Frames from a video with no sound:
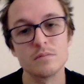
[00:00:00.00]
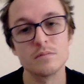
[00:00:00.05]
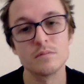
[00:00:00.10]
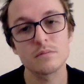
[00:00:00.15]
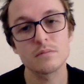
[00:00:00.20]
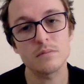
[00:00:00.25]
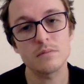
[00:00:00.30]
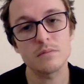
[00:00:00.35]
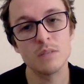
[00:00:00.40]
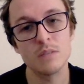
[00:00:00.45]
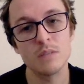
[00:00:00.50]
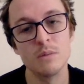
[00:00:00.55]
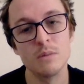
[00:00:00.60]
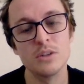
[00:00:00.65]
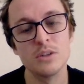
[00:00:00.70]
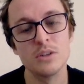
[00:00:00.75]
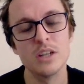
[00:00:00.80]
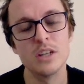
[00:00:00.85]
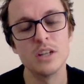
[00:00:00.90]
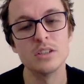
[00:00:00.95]
Maybe
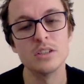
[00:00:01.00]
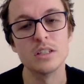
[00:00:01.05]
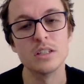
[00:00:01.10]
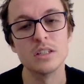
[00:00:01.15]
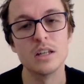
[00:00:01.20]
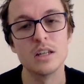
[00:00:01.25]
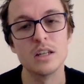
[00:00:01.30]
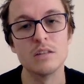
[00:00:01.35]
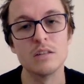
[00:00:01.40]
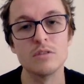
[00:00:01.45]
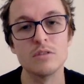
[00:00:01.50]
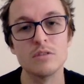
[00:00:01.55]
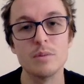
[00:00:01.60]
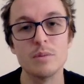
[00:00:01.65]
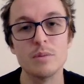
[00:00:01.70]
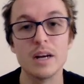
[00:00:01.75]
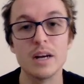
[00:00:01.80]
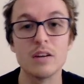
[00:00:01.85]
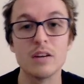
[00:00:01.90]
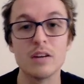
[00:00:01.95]
changing the color of the
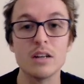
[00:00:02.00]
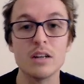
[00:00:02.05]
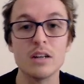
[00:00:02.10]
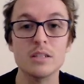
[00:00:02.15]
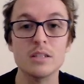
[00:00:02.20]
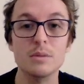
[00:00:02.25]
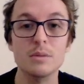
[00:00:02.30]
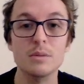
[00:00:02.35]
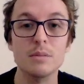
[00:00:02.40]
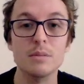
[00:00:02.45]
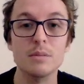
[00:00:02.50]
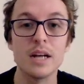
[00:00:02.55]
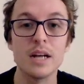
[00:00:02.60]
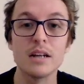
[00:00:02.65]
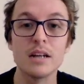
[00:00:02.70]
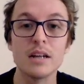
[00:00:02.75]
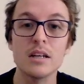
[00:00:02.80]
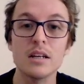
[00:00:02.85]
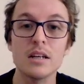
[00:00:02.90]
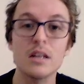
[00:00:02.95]
background to be black
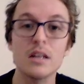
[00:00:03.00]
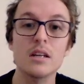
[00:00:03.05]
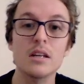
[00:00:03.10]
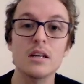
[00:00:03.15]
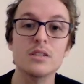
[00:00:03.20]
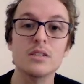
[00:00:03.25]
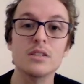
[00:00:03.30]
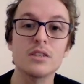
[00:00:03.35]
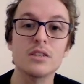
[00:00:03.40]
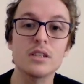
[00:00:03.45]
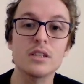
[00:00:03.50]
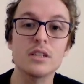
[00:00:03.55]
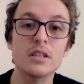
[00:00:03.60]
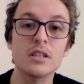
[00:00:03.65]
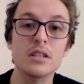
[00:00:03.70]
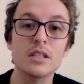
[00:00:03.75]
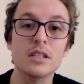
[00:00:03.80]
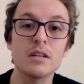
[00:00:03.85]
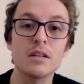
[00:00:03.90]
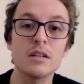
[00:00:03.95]
so that
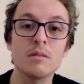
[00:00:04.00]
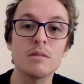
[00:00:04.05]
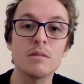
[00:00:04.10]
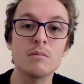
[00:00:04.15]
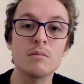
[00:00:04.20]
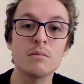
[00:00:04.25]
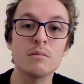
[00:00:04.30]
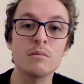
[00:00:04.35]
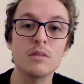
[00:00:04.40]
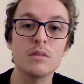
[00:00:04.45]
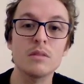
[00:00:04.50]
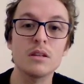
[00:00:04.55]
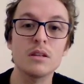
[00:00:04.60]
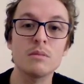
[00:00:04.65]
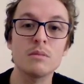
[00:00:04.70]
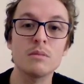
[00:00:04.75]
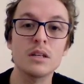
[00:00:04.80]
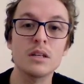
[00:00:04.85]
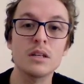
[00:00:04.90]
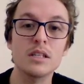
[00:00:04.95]
the
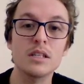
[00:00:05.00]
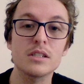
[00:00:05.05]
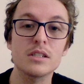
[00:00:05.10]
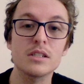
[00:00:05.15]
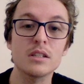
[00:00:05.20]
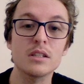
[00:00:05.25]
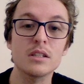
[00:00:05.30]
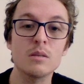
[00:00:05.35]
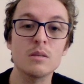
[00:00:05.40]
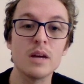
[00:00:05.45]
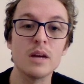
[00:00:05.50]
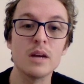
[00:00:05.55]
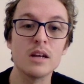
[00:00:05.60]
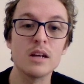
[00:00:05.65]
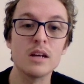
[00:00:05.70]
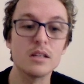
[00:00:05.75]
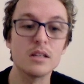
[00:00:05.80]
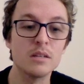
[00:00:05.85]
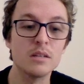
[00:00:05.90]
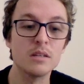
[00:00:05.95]
monkey silhouette
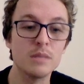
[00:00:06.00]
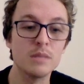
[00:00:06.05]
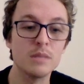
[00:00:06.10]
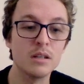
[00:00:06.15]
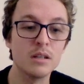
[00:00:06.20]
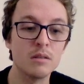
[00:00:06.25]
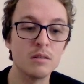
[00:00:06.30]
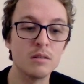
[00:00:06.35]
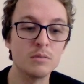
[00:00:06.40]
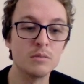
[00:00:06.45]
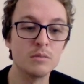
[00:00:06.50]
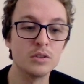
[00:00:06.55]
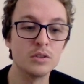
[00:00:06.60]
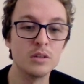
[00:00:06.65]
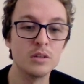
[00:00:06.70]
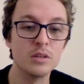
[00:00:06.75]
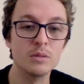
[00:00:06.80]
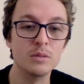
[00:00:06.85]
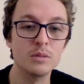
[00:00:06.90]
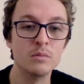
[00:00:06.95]
can be shown a
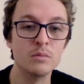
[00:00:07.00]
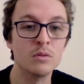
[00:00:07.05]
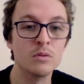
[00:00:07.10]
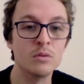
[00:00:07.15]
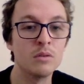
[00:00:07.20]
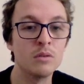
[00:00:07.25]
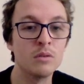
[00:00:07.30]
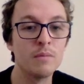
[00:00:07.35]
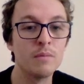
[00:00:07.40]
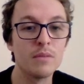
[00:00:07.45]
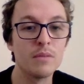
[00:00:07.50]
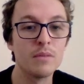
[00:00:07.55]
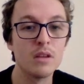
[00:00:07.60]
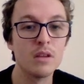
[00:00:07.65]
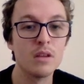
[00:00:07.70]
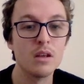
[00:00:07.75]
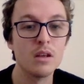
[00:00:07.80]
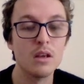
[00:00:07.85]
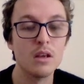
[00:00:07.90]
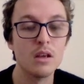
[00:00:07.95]
bit more.
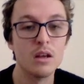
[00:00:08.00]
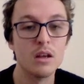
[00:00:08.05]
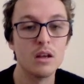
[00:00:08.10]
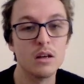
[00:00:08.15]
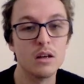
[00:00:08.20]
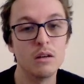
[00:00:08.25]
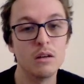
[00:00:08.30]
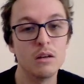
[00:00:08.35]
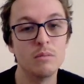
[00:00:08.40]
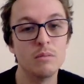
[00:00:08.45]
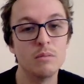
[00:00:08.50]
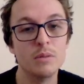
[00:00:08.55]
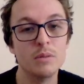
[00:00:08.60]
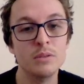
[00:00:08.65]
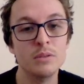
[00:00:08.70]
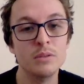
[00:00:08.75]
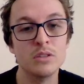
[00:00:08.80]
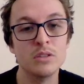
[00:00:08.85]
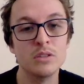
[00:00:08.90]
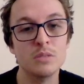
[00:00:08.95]
Maybe
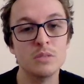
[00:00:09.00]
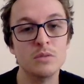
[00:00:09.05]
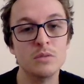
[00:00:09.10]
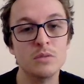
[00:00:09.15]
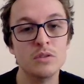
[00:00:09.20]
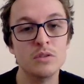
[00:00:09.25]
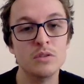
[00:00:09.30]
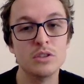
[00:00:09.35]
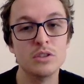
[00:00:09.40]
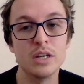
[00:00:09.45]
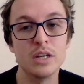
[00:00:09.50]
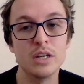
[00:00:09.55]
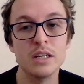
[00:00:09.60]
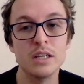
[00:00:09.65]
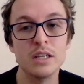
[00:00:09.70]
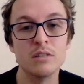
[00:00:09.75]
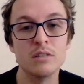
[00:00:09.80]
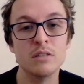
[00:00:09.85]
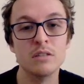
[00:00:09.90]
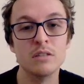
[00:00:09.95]
use smooth shading
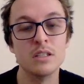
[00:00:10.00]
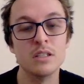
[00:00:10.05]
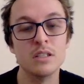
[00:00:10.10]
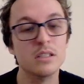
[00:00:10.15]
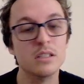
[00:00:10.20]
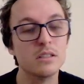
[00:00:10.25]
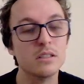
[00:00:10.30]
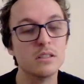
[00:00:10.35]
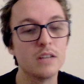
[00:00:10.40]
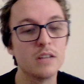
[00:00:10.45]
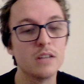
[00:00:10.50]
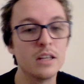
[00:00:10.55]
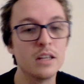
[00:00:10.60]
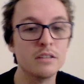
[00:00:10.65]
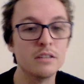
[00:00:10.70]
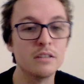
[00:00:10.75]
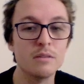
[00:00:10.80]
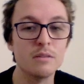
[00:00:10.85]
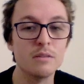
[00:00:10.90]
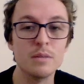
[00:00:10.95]
on this, adding
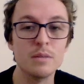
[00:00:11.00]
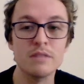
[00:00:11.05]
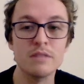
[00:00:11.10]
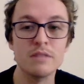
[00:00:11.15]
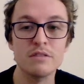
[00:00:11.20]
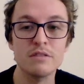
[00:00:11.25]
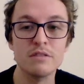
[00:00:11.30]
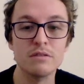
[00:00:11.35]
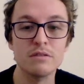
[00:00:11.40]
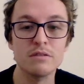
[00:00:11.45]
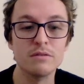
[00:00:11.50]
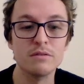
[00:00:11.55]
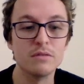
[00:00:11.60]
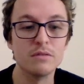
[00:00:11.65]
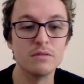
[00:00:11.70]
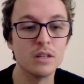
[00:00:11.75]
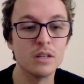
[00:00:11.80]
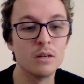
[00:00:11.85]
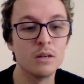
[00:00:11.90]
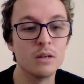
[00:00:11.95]
a bit of
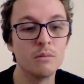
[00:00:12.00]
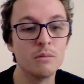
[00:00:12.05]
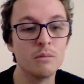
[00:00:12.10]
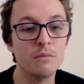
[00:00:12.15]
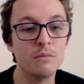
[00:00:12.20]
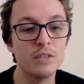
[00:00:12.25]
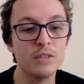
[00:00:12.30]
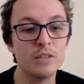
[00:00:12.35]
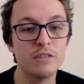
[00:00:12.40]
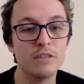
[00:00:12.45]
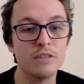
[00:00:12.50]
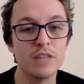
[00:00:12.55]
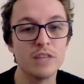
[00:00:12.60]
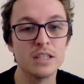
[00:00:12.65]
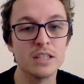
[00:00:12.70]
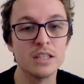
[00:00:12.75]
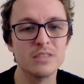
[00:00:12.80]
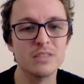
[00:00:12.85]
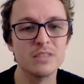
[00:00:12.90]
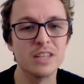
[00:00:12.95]
VFX
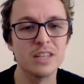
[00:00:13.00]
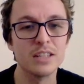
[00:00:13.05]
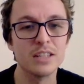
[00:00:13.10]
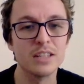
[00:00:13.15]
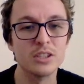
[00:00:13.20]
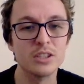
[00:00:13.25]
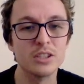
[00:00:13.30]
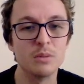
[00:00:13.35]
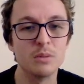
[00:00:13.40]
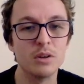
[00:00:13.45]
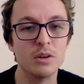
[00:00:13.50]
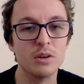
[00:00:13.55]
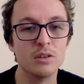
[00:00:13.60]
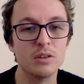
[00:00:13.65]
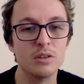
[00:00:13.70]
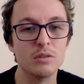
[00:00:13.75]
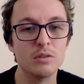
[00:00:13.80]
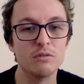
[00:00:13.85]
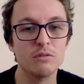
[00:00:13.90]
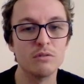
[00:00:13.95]
of like smoke
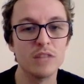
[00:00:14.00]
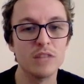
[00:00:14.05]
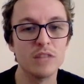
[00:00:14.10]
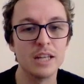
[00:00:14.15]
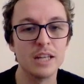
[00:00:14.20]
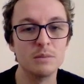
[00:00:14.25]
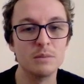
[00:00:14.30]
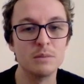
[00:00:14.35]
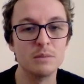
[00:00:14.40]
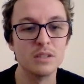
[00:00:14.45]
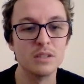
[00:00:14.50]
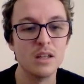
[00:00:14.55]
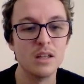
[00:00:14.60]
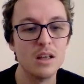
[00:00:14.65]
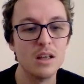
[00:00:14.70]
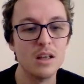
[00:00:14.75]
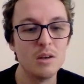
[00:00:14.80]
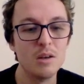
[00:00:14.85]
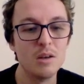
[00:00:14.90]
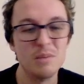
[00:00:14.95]
or flames,
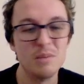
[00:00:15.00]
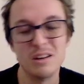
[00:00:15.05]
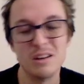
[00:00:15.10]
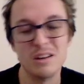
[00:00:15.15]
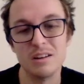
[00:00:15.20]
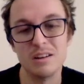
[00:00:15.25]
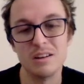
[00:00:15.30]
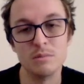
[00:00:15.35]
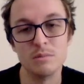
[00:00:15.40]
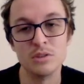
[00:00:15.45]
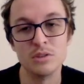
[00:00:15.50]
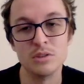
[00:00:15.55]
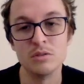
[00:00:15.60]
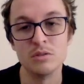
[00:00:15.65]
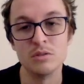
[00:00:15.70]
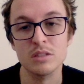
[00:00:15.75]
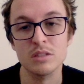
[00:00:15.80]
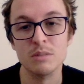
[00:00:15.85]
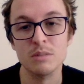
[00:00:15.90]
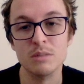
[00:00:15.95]
but I'm sure
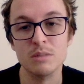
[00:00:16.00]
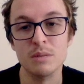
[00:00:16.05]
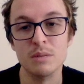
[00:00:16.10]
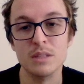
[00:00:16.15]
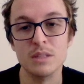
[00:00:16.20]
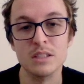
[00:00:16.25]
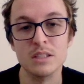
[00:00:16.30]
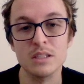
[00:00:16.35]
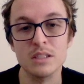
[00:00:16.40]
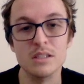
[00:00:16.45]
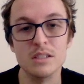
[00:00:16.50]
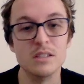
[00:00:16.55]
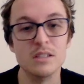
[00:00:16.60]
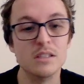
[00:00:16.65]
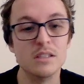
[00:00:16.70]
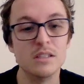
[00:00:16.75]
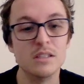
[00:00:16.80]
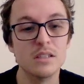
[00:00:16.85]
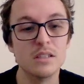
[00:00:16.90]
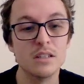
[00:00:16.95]
that maybe this
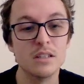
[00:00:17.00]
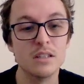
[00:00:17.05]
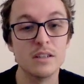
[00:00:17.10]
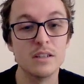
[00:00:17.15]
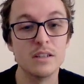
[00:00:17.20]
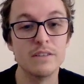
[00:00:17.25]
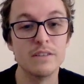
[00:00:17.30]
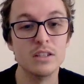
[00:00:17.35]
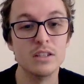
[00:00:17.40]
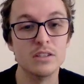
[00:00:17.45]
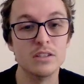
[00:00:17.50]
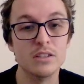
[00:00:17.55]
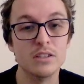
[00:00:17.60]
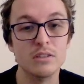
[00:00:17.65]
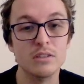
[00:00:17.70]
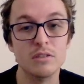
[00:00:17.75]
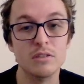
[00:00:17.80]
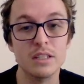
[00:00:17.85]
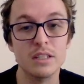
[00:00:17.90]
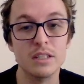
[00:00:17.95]
is stuff that you're still
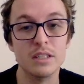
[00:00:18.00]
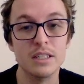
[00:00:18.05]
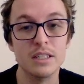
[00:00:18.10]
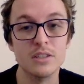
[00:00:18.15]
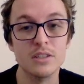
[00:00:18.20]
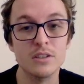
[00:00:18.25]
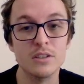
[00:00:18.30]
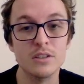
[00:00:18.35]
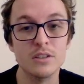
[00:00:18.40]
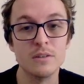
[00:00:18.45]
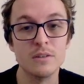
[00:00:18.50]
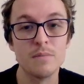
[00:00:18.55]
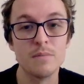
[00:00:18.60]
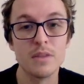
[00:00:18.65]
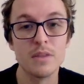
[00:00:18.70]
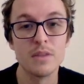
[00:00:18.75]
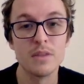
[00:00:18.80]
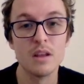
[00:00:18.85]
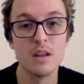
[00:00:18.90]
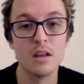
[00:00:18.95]
looking into.
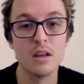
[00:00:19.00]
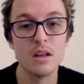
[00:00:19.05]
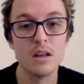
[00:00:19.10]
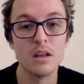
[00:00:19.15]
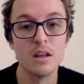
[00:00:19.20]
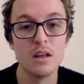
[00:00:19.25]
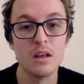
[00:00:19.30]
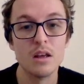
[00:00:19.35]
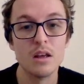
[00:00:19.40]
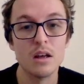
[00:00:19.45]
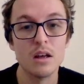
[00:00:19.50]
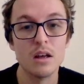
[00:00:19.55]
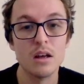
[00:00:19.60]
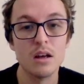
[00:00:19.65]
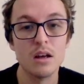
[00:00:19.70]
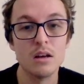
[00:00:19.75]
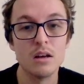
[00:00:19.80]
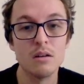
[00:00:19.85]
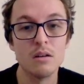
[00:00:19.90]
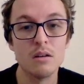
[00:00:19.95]

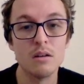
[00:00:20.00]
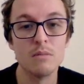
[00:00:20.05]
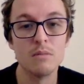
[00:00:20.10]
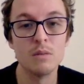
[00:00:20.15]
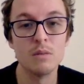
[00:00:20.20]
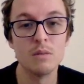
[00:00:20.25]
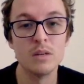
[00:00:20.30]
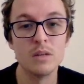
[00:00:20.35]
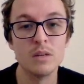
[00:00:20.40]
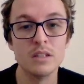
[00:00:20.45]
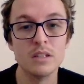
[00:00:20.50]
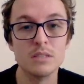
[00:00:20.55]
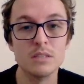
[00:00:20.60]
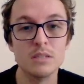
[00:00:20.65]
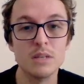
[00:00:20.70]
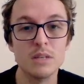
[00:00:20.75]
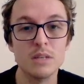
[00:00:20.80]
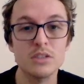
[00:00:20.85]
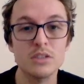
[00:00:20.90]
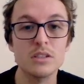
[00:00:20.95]
And when it
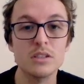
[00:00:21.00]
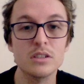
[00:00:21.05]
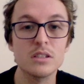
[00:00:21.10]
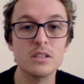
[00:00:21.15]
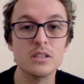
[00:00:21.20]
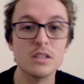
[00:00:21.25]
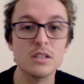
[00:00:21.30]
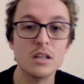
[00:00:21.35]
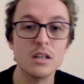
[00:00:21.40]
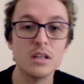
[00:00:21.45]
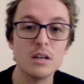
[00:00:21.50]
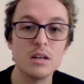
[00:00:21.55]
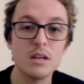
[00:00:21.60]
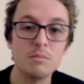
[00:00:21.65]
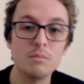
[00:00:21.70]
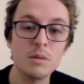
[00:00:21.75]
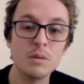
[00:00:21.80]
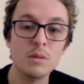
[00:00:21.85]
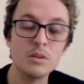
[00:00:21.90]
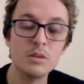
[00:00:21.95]
smashes,
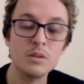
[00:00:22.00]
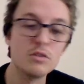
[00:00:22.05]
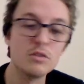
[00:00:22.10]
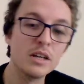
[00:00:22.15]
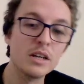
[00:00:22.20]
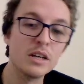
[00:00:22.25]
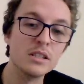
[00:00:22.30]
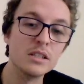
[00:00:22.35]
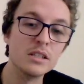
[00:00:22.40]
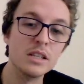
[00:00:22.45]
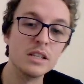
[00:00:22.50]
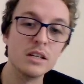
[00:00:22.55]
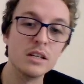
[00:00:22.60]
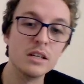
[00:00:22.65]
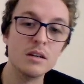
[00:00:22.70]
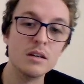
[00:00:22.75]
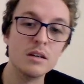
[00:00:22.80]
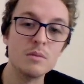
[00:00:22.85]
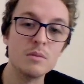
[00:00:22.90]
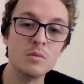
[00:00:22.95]
maybe trying to get a
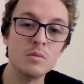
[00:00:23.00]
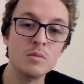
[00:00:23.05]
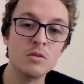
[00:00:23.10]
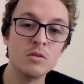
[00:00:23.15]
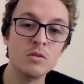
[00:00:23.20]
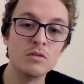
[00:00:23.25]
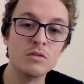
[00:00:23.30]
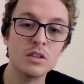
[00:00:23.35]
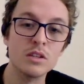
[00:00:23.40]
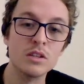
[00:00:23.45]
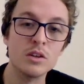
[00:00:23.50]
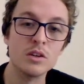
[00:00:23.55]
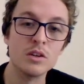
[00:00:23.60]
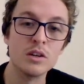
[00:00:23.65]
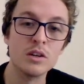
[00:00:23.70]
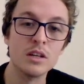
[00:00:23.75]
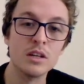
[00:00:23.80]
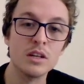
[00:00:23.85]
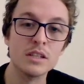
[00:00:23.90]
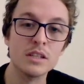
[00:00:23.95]
bit more of a
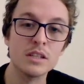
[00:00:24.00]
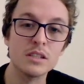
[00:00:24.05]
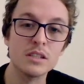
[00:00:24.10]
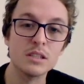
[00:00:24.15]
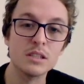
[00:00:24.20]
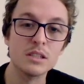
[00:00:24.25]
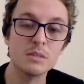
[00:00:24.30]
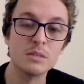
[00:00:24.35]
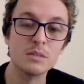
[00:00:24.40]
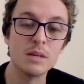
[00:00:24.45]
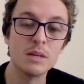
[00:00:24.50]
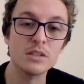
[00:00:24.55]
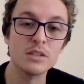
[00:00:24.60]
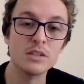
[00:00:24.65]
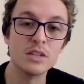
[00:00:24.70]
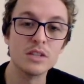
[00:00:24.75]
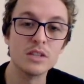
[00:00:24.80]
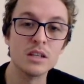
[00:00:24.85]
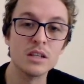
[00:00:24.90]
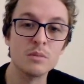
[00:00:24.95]
localized smash
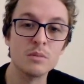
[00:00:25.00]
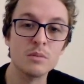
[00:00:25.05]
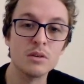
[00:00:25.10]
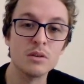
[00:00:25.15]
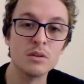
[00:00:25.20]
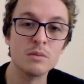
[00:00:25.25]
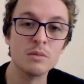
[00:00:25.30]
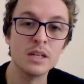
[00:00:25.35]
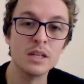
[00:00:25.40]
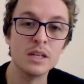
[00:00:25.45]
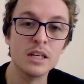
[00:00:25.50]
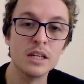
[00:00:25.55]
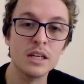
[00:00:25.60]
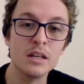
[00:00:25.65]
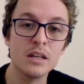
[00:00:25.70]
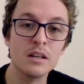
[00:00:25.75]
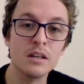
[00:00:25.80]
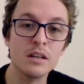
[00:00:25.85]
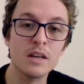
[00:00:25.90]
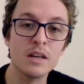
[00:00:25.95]
down the bottom here
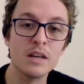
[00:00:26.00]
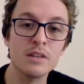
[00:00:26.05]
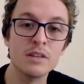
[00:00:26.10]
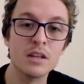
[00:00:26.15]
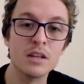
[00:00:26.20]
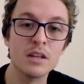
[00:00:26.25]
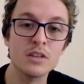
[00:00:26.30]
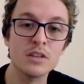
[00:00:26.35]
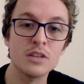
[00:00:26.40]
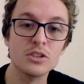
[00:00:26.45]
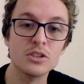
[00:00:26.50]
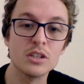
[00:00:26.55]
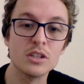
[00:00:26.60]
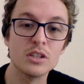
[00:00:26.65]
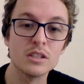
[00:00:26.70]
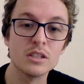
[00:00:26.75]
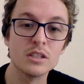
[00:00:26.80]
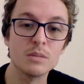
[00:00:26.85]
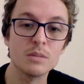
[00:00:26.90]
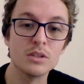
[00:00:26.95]
and having large chunks
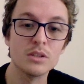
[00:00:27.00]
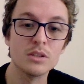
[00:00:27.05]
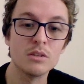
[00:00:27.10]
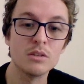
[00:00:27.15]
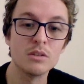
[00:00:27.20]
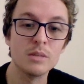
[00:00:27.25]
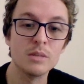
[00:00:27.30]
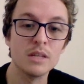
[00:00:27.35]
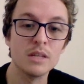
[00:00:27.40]
up the top here.